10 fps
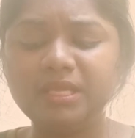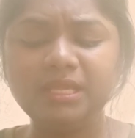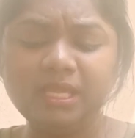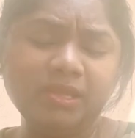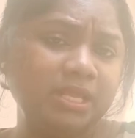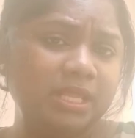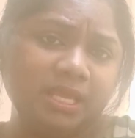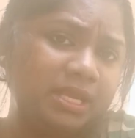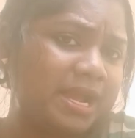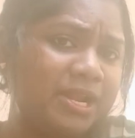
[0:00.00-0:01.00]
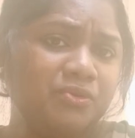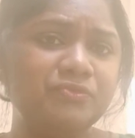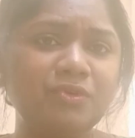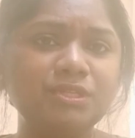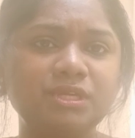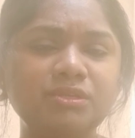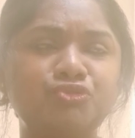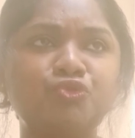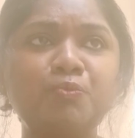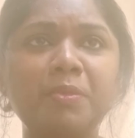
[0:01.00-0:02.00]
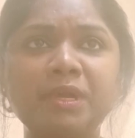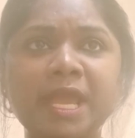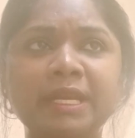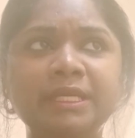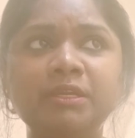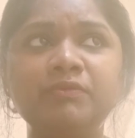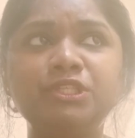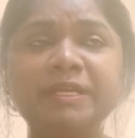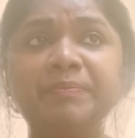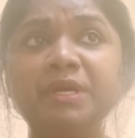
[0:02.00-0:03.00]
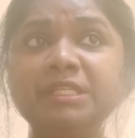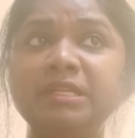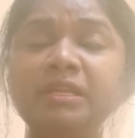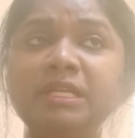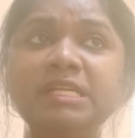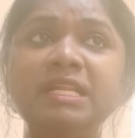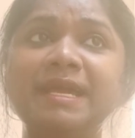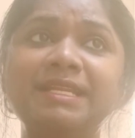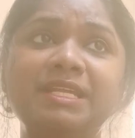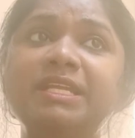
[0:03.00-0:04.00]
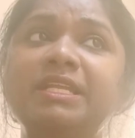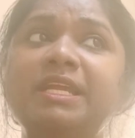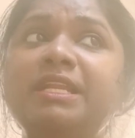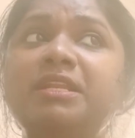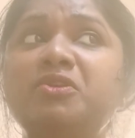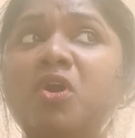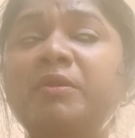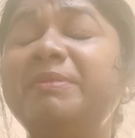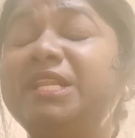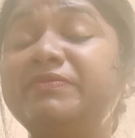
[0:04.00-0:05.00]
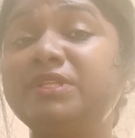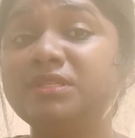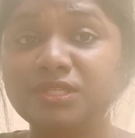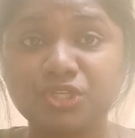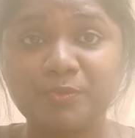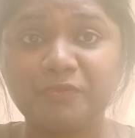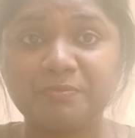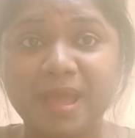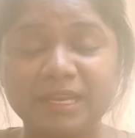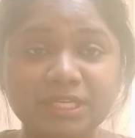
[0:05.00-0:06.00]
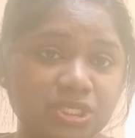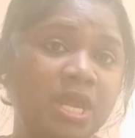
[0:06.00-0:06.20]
He kind of was a super character, which I personally liked. He did not believe in the system of marriage.